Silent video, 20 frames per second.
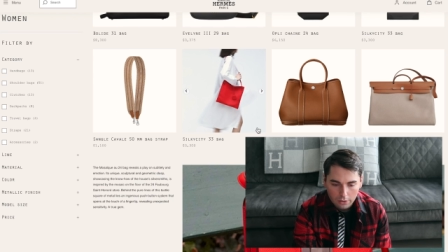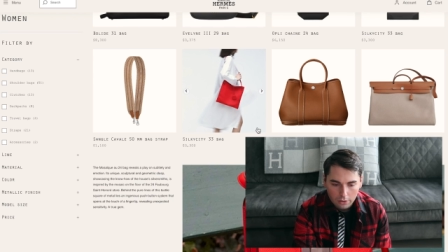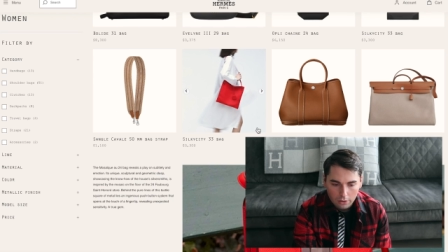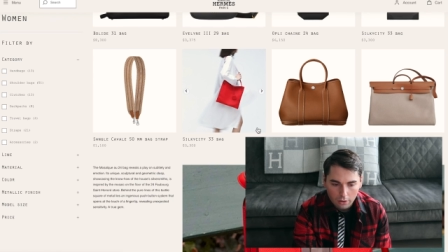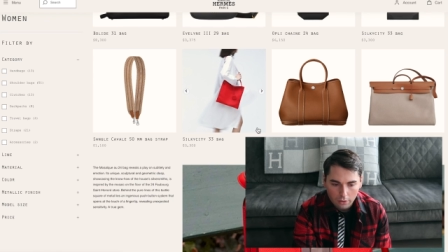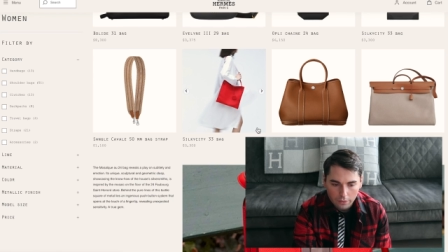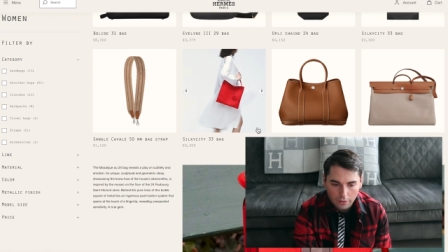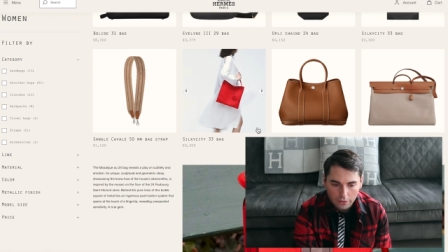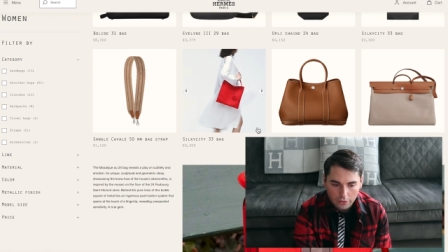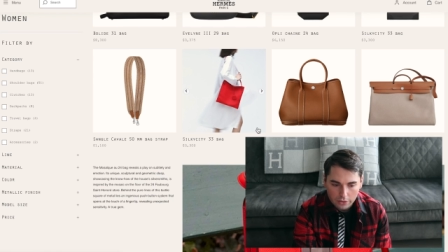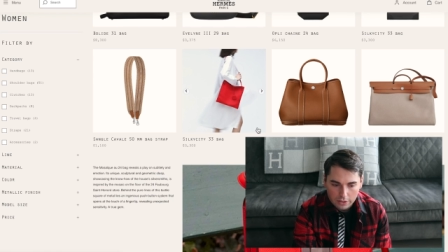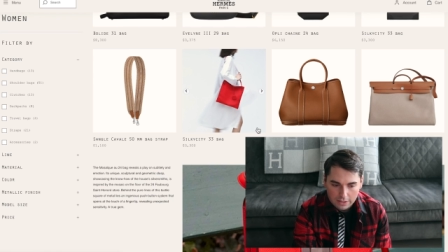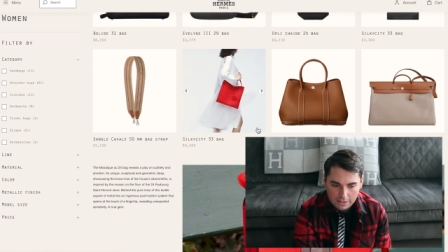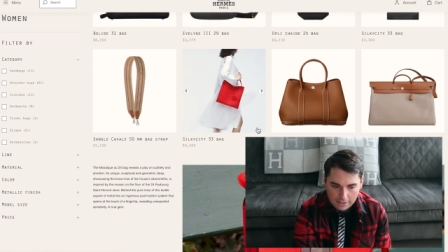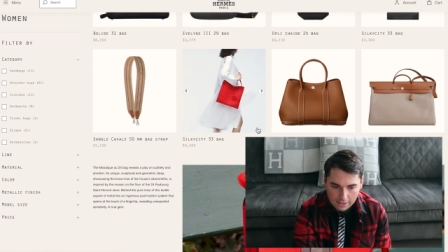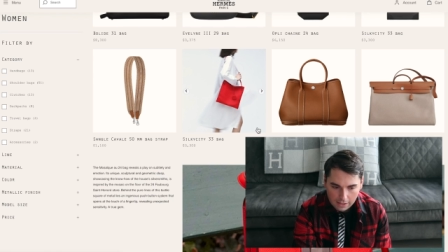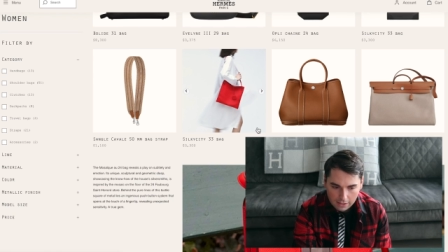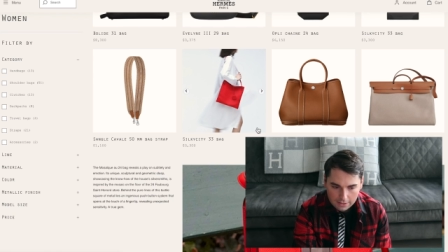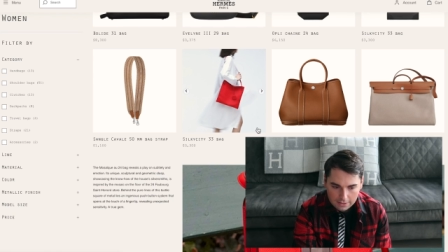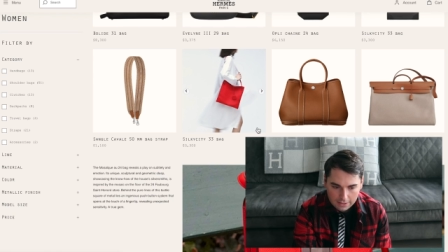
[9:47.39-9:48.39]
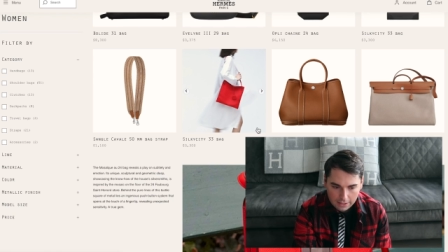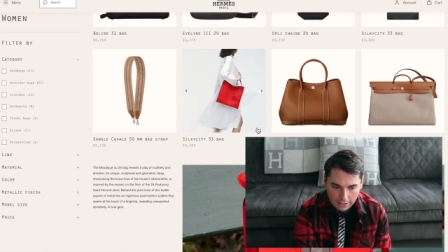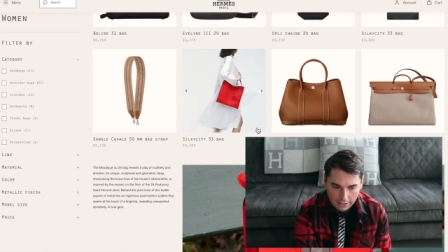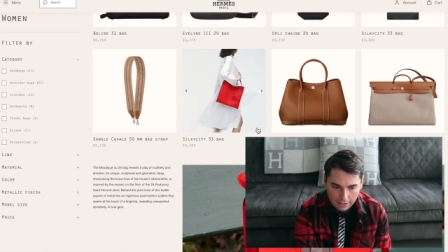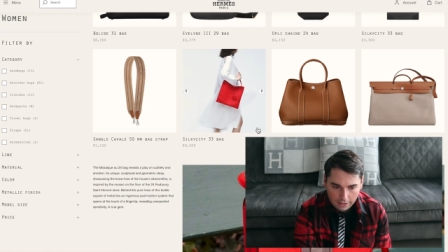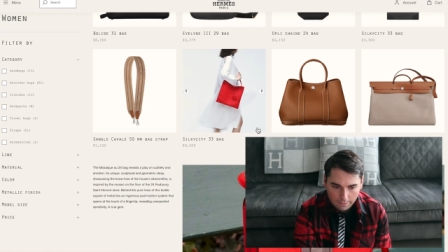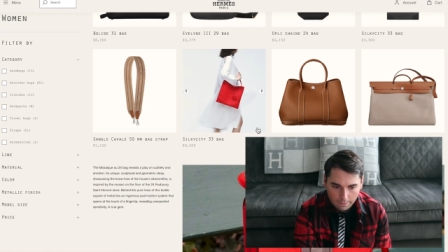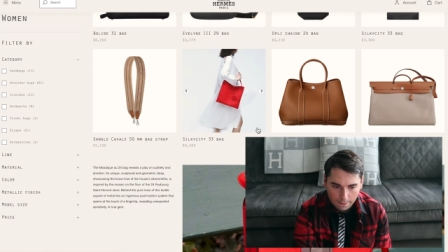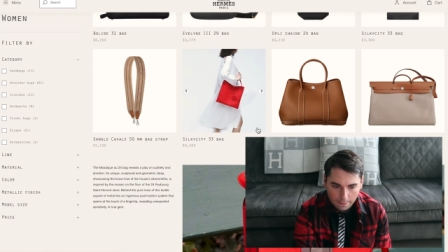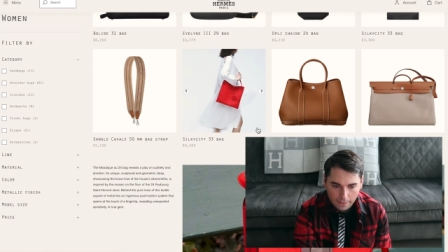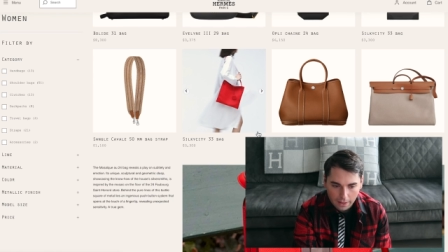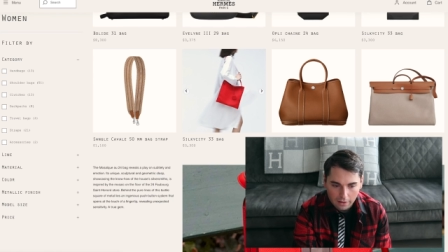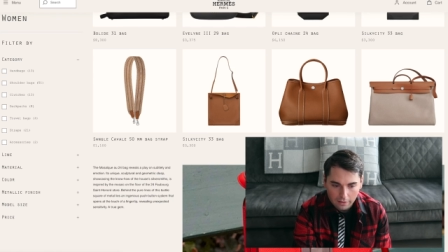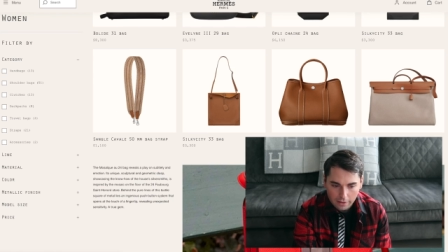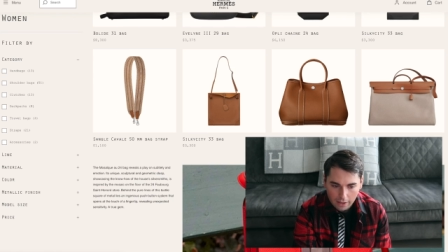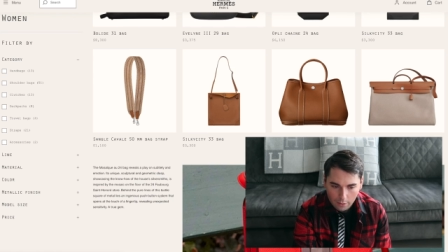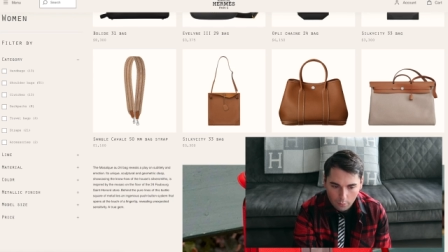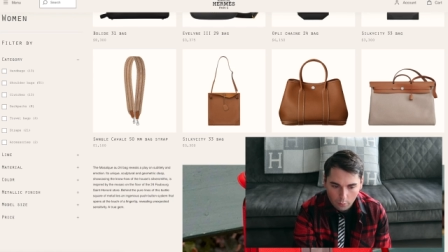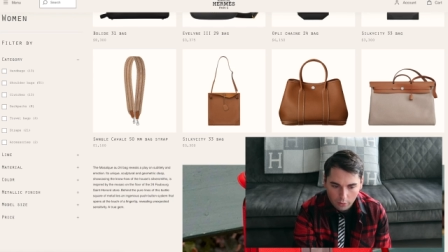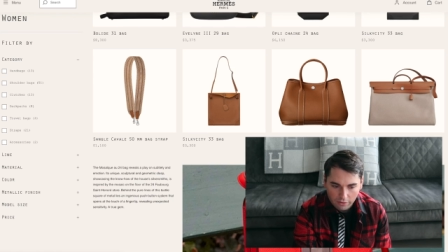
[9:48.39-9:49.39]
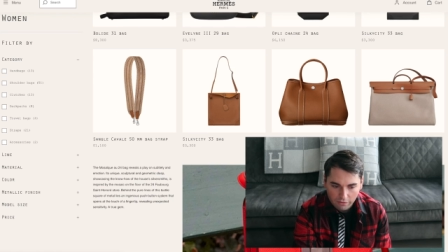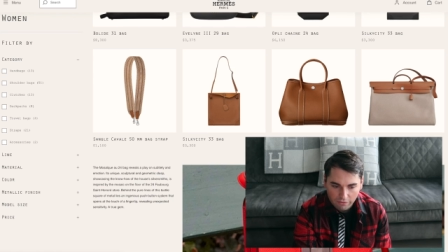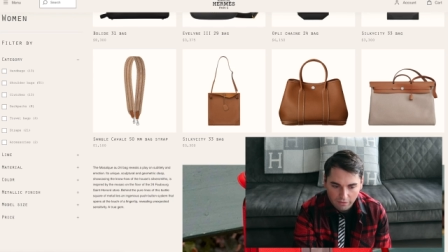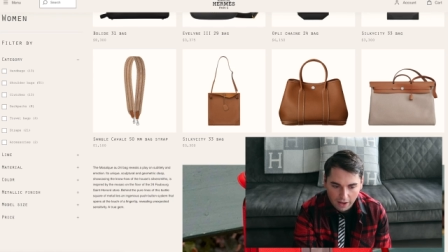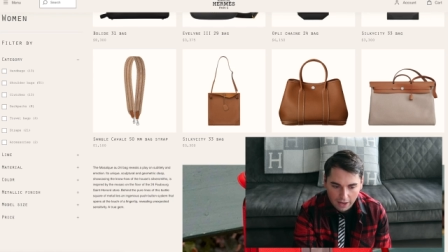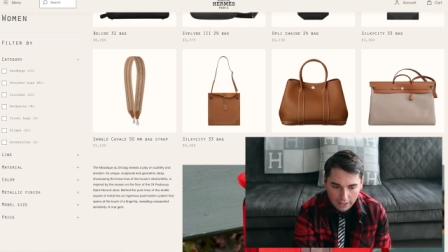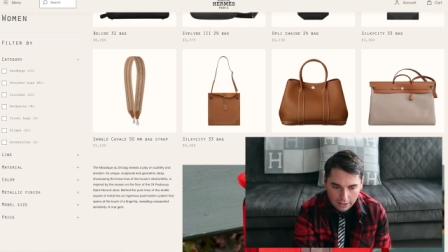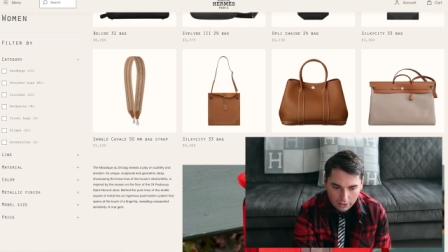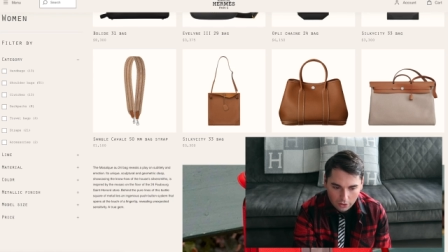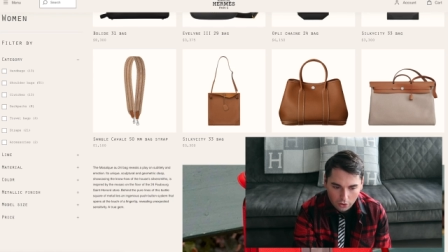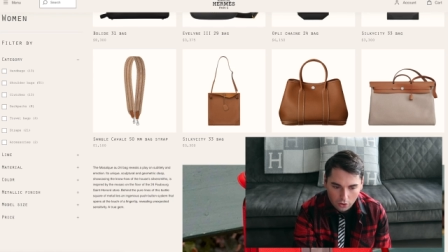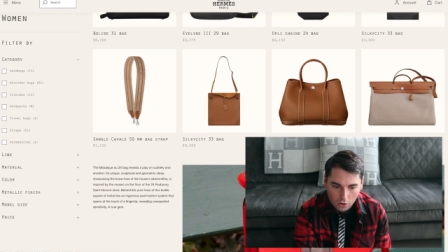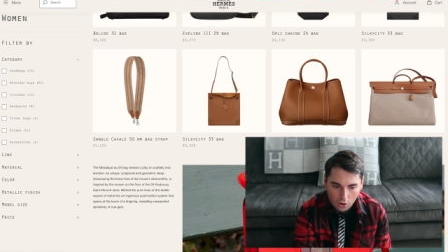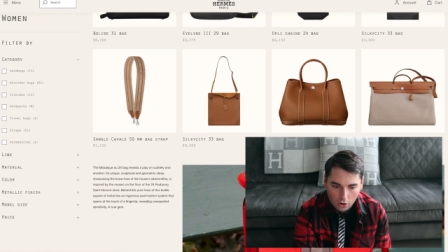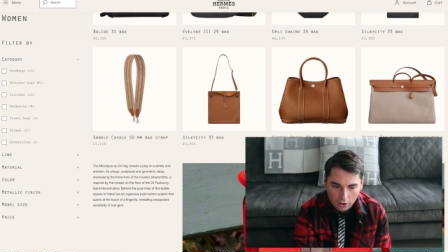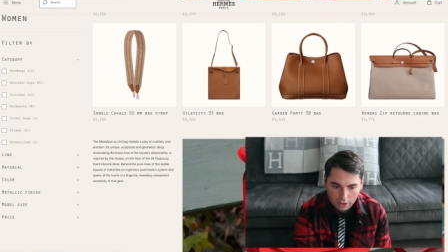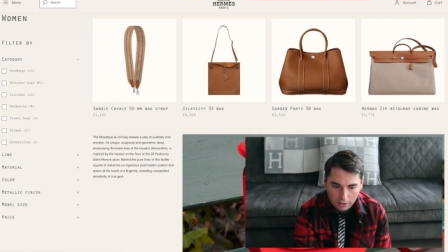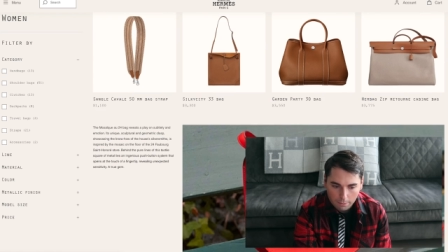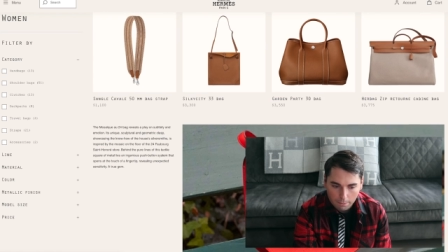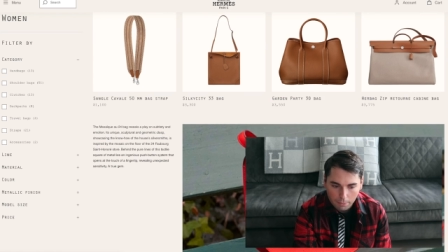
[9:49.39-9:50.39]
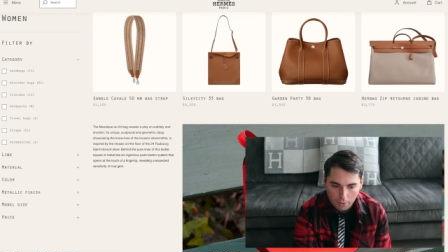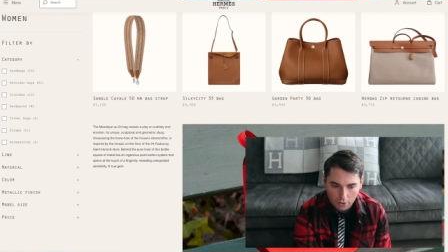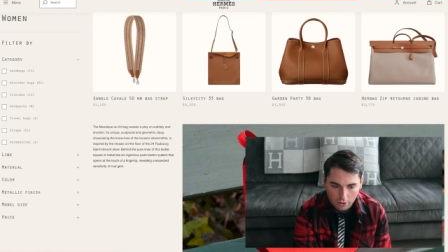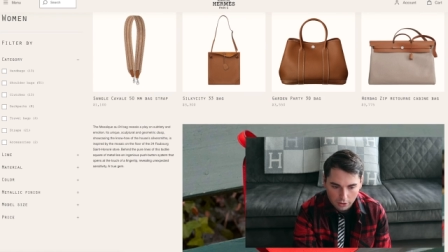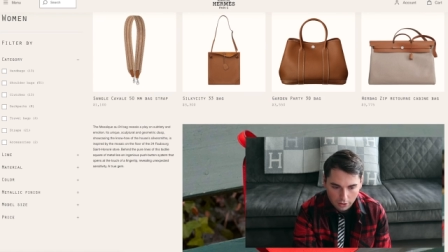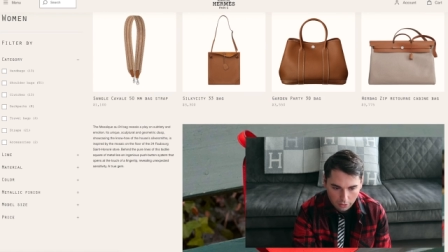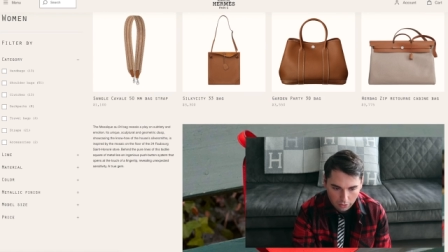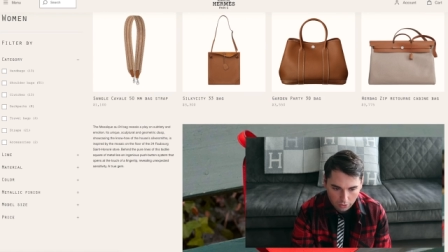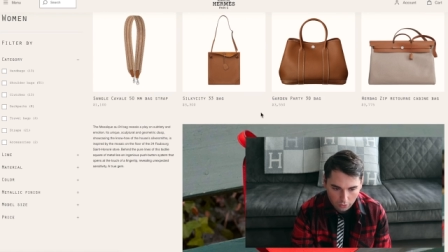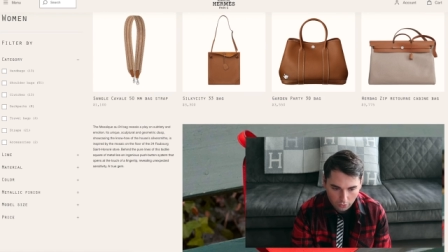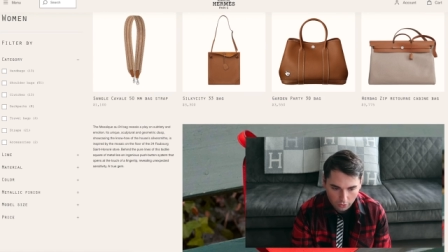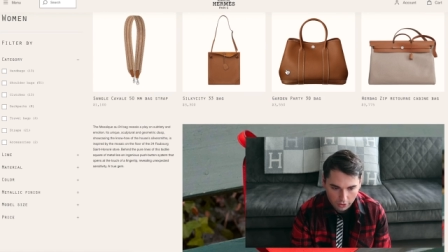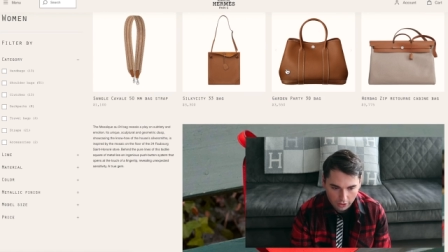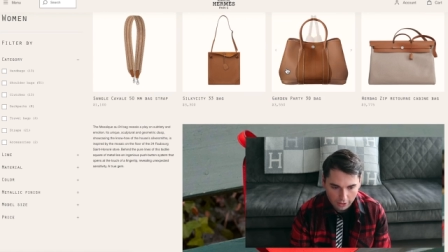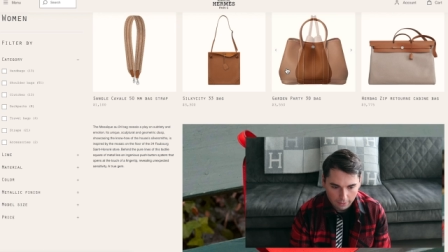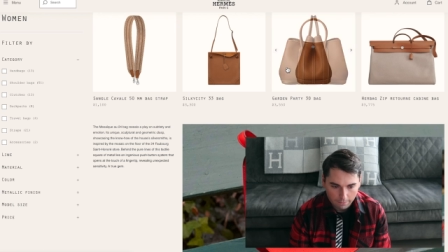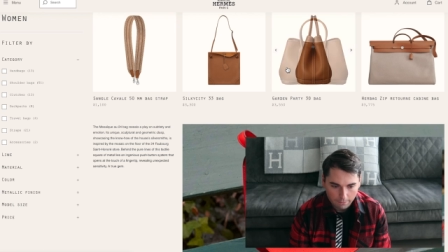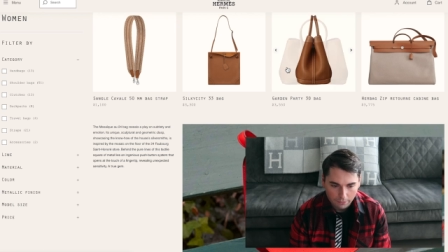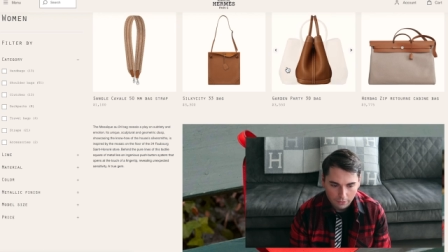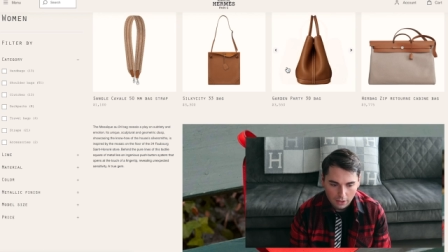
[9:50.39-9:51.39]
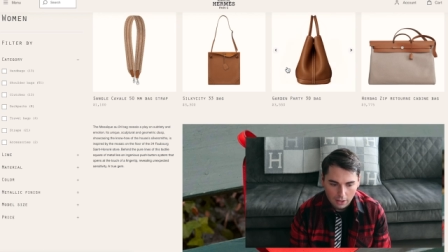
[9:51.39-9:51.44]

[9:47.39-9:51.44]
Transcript: Another Silk City, and then we find a Garden Party 30.